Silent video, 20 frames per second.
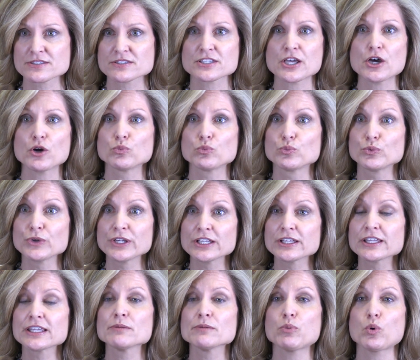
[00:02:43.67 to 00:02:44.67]
So
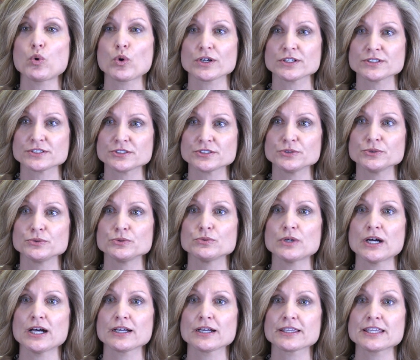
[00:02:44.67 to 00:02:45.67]
really important
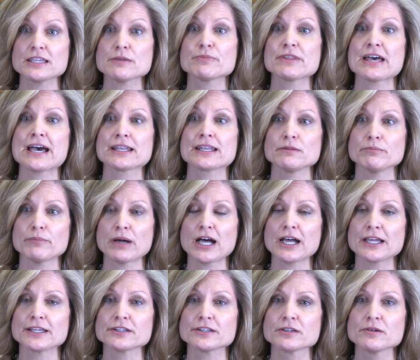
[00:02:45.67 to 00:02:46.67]
to keep that in
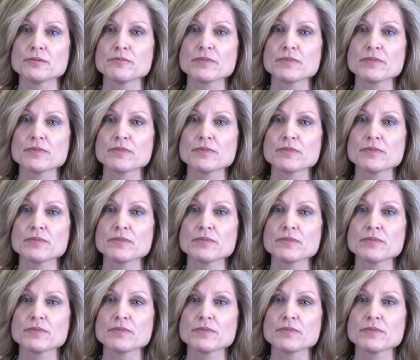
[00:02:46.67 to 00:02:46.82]
mind.